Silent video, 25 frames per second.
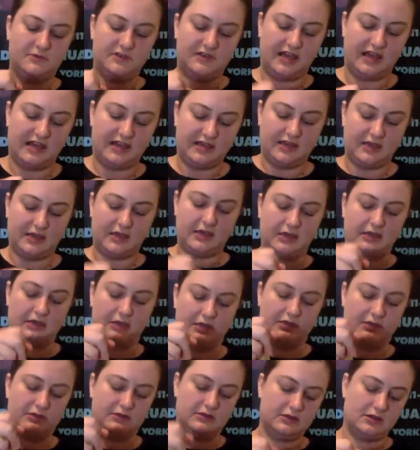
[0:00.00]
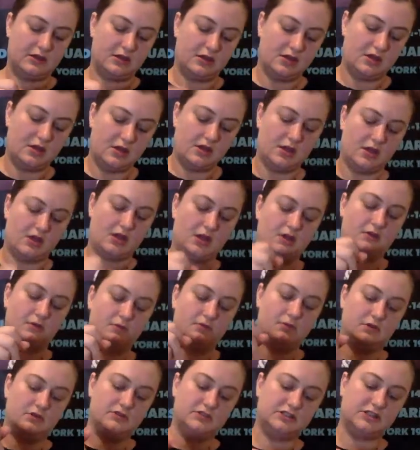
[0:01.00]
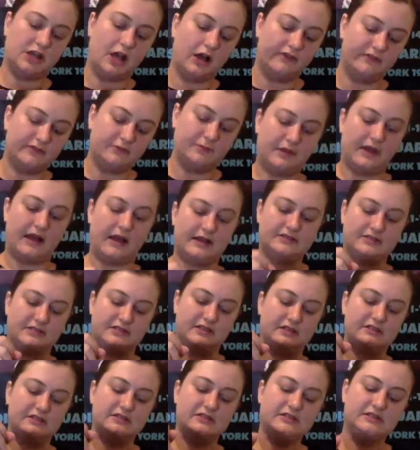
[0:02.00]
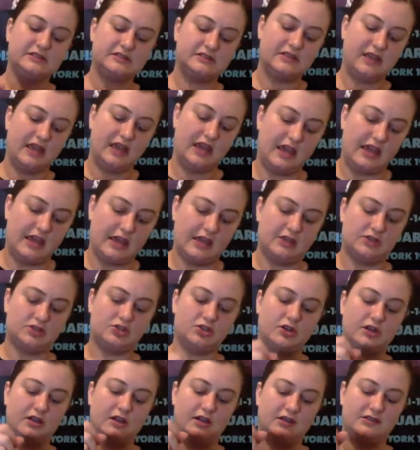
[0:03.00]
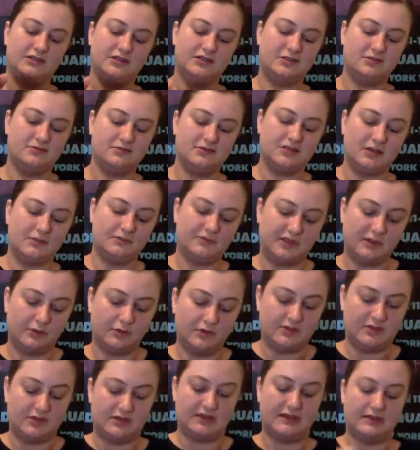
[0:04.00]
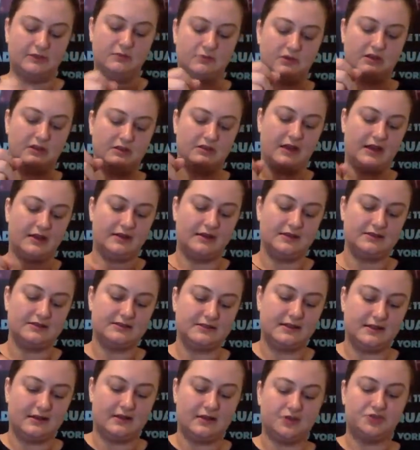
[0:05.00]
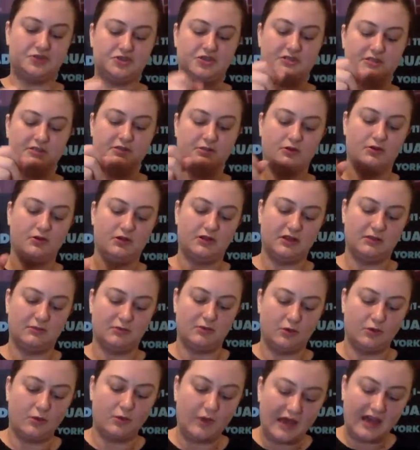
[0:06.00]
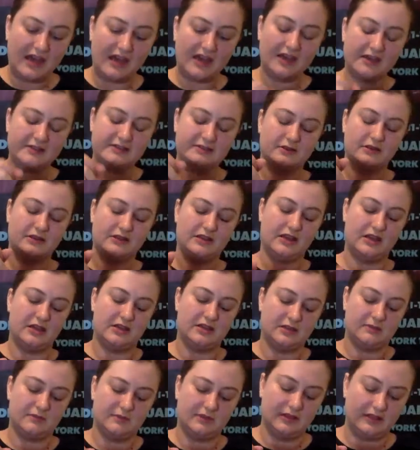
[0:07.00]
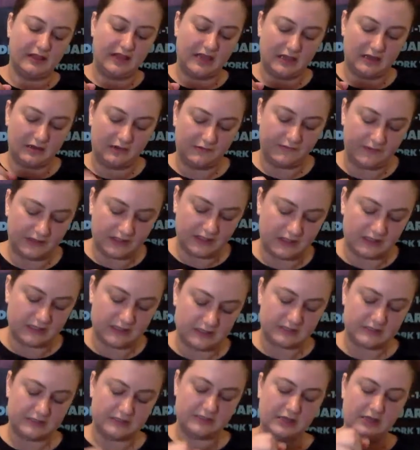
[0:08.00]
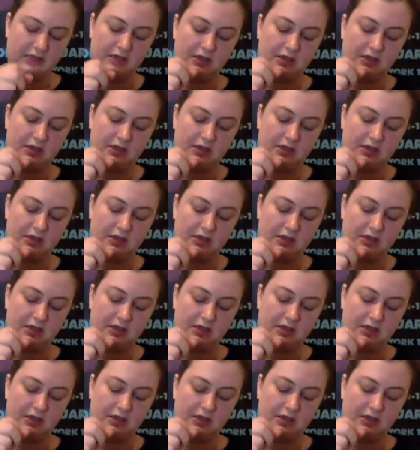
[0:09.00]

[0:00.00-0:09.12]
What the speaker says: taking soft plastics and trying to do something with them that is not just throwing them away so that they end up in landfills